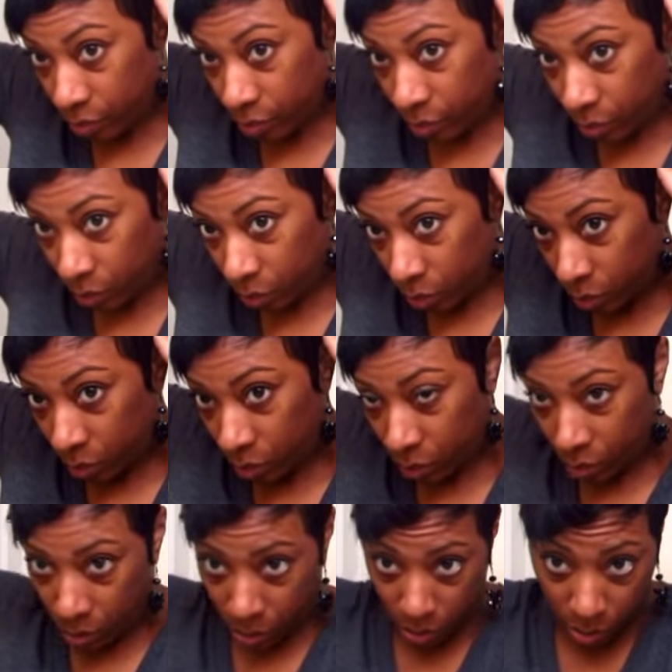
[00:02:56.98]

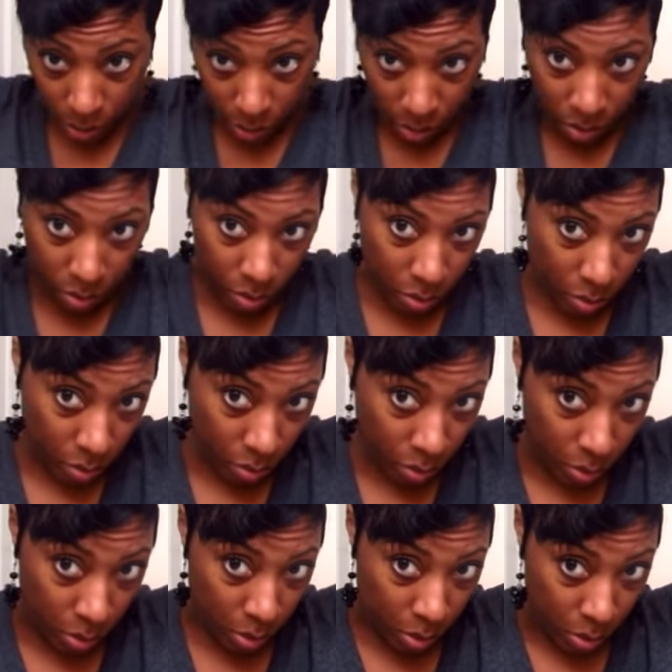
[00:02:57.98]

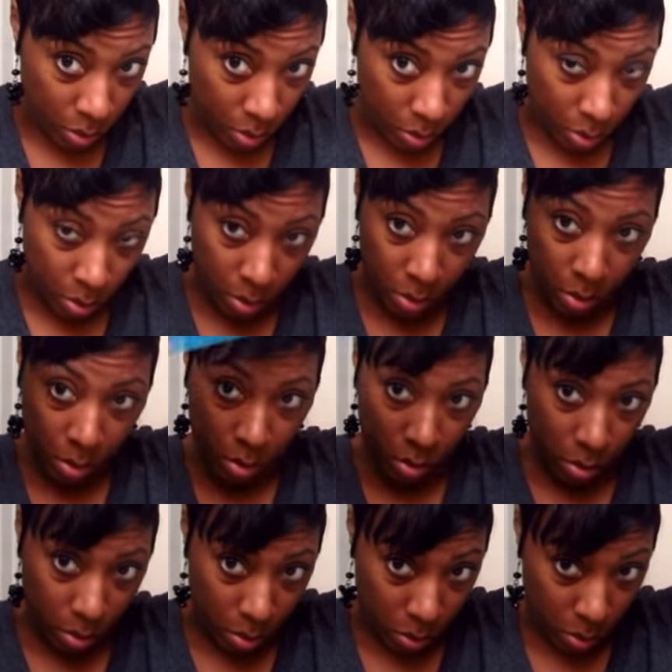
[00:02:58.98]

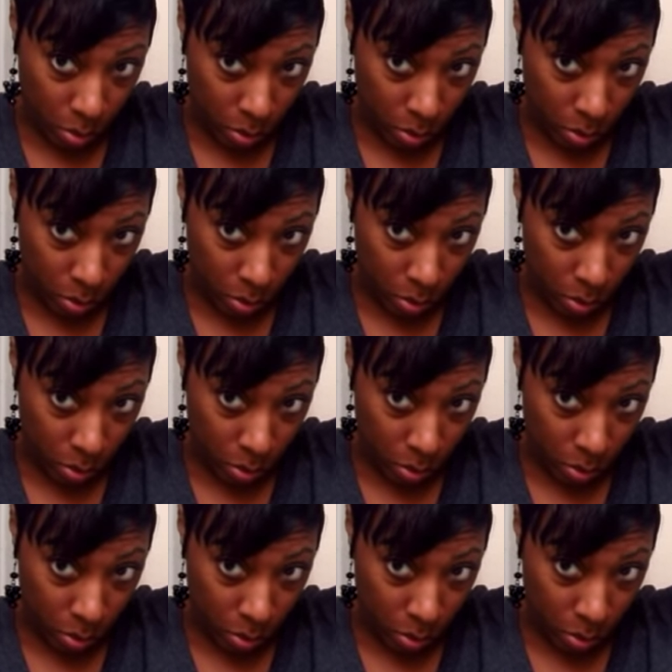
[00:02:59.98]
No one is speaking in this clip.